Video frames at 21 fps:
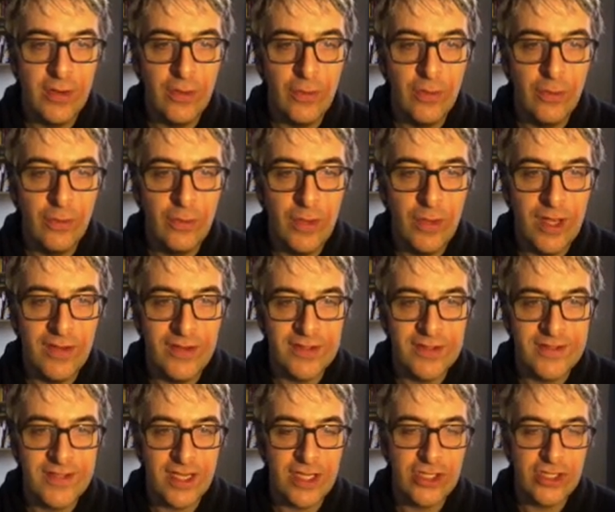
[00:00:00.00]
we have a
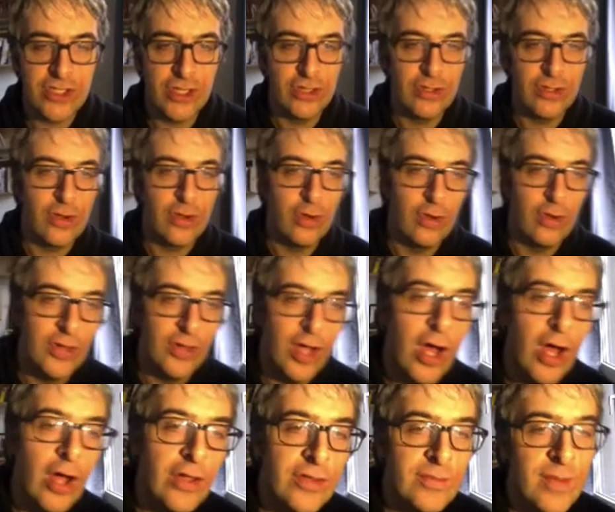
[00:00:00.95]
section called
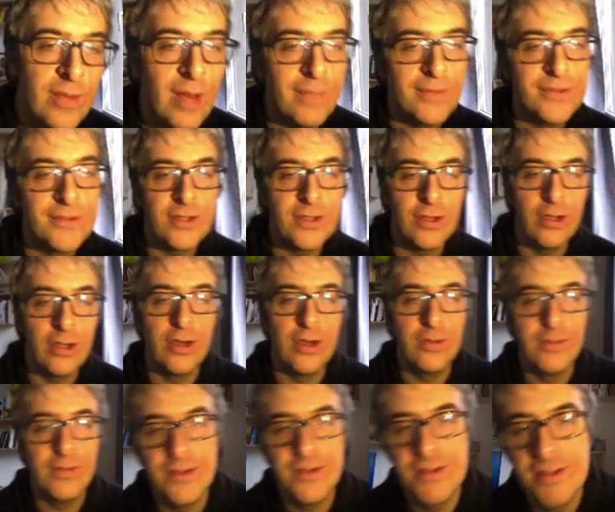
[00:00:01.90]
unmapped
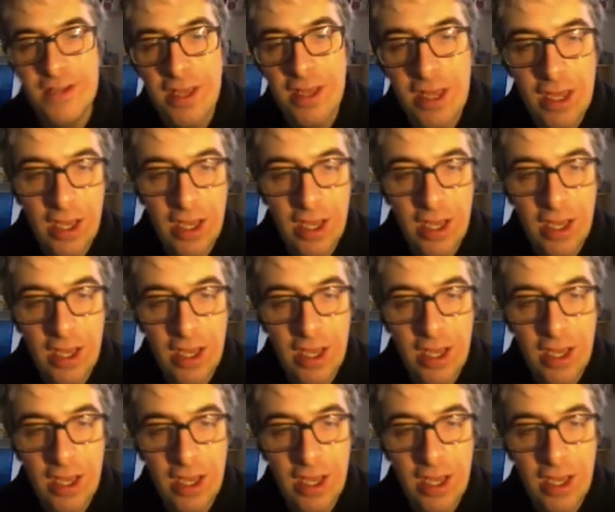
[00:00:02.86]
columns.